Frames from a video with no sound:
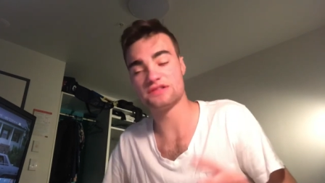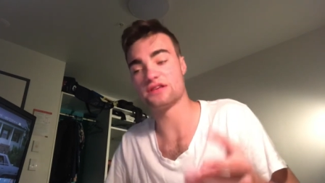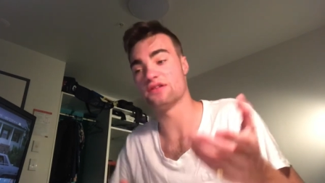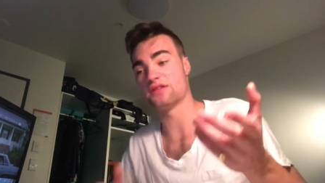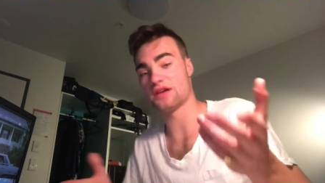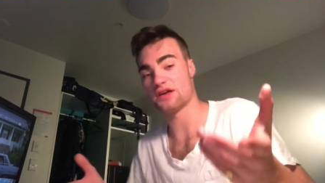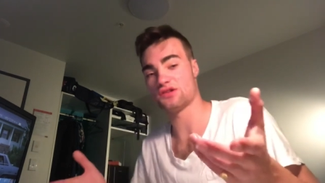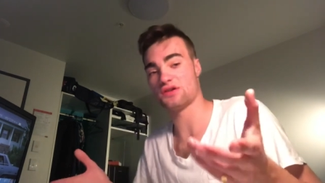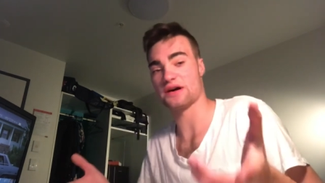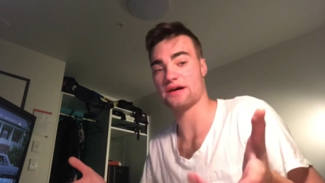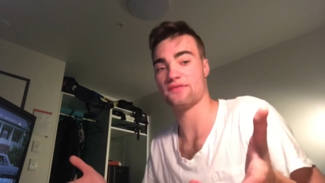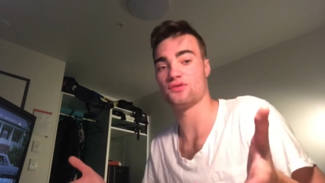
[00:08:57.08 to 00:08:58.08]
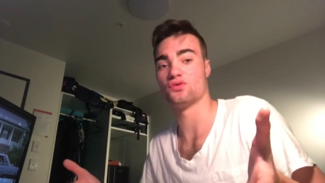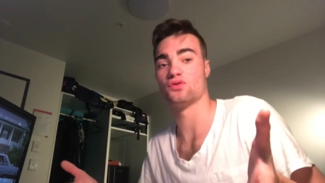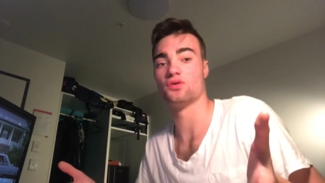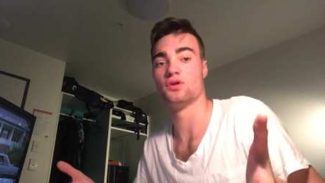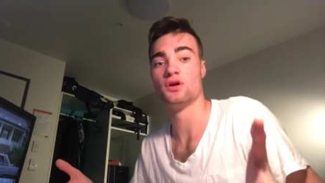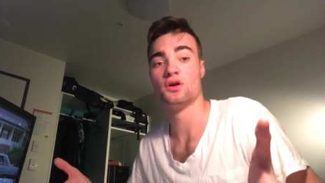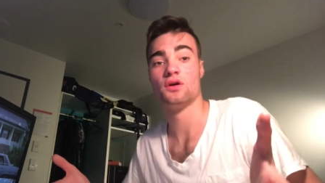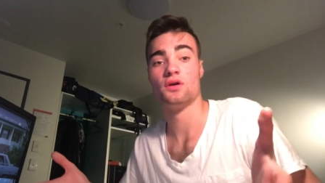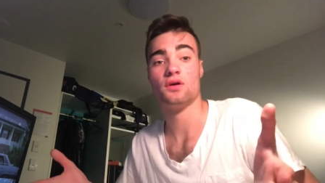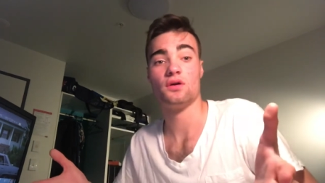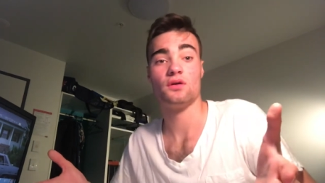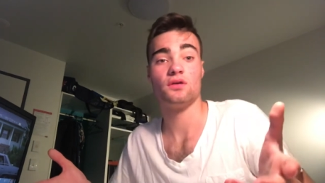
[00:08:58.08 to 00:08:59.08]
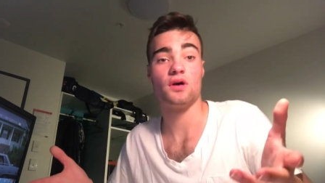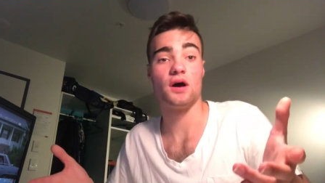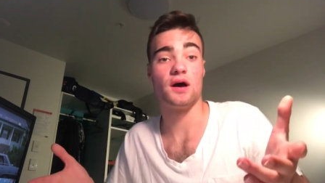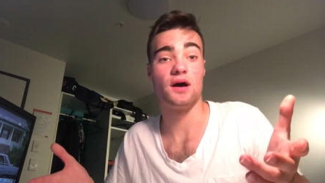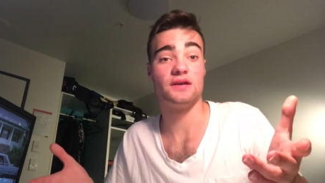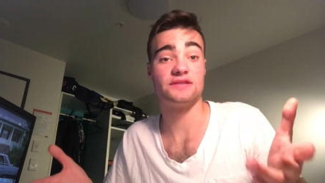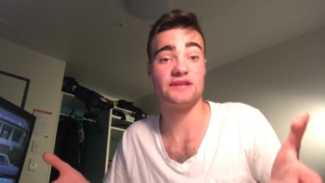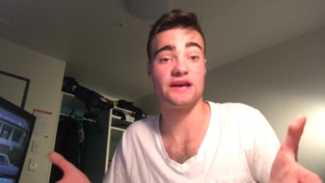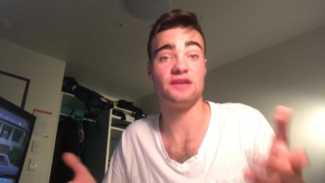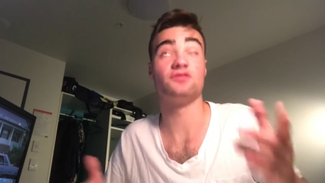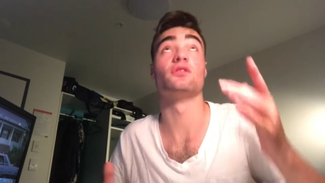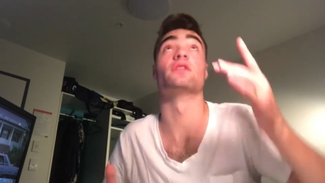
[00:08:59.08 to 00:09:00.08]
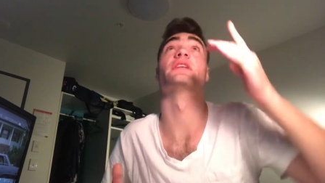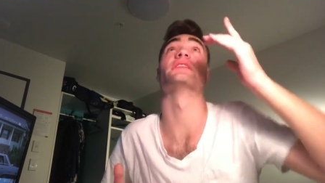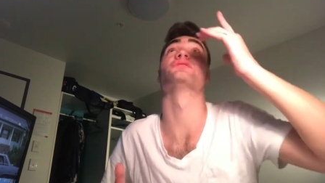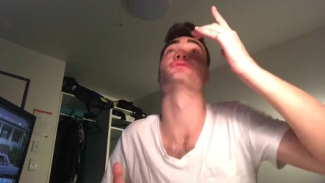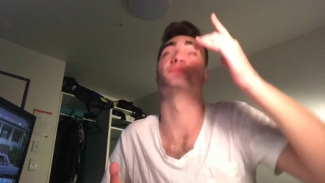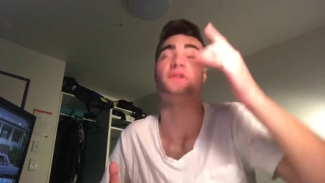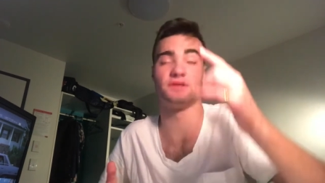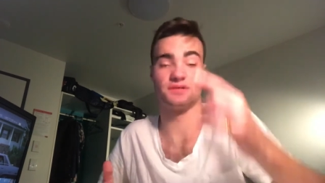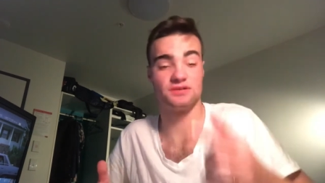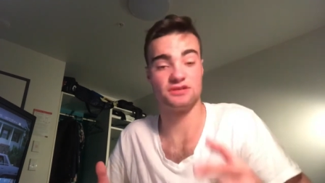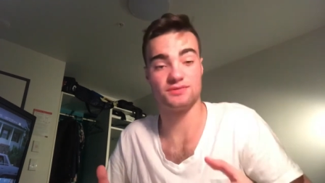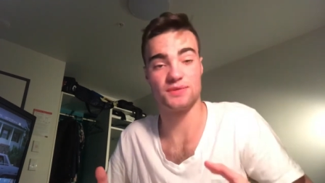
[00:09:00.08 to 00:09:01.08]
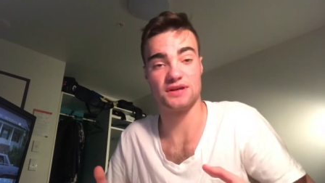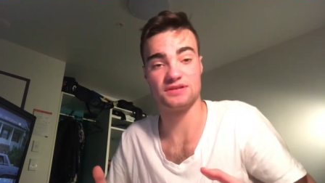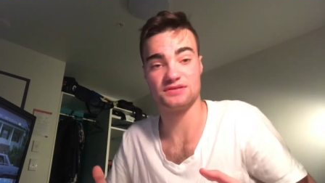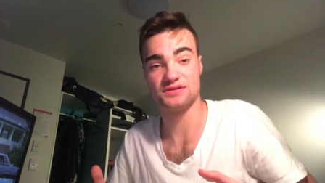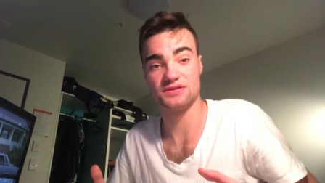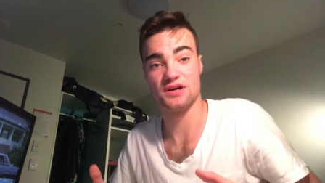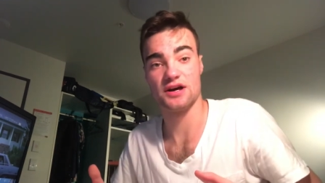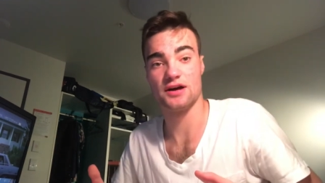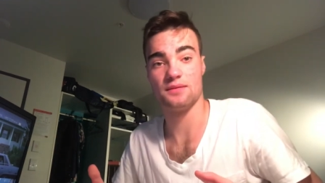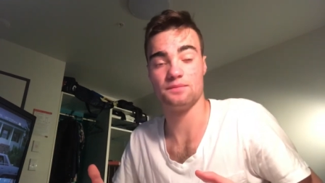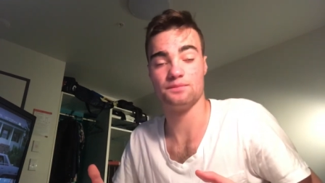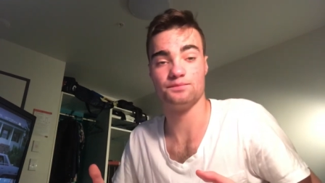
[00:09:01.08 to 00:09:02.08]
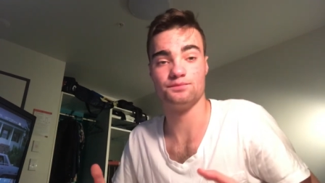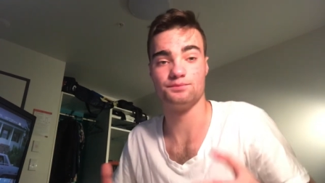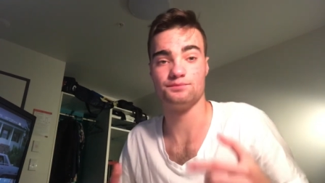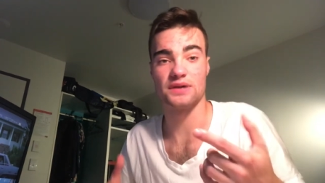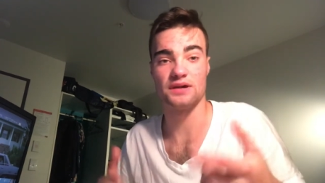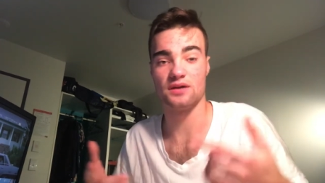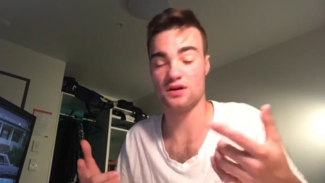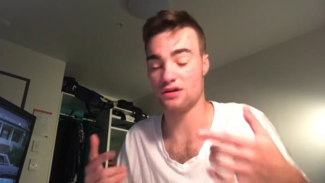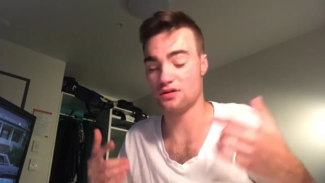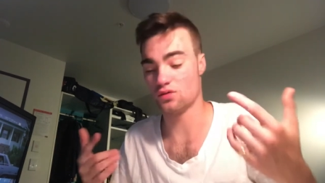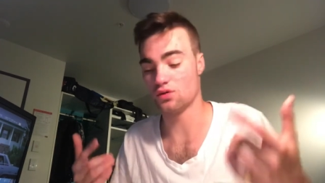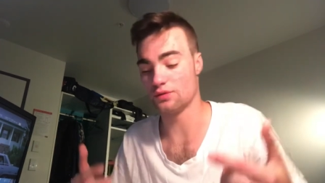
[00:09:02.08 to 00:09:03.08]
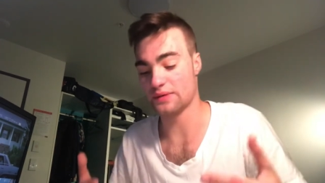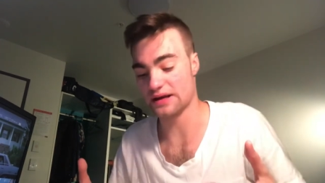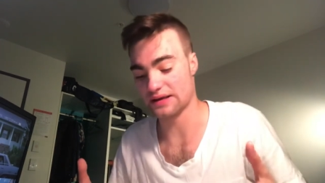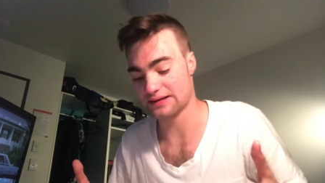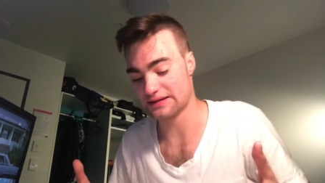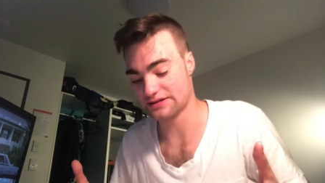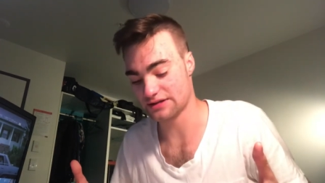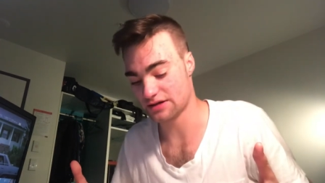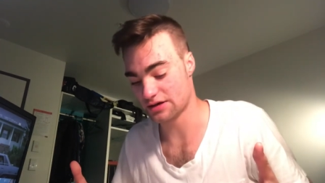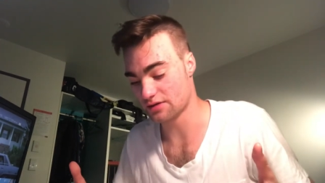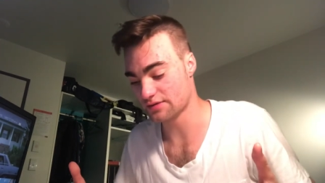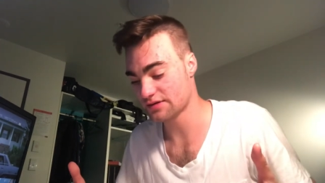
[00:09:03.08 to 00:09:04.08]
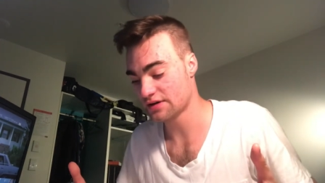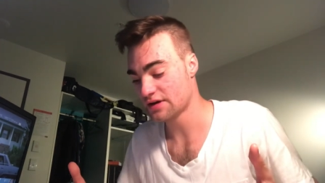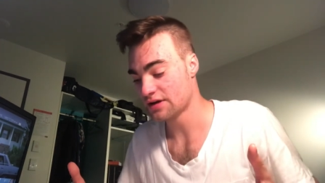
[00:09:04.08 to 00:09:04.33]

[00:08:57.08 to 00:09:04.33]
so there you have your uh, snare. Sorry, that's just my speakers um, ma uh, automatically turning off.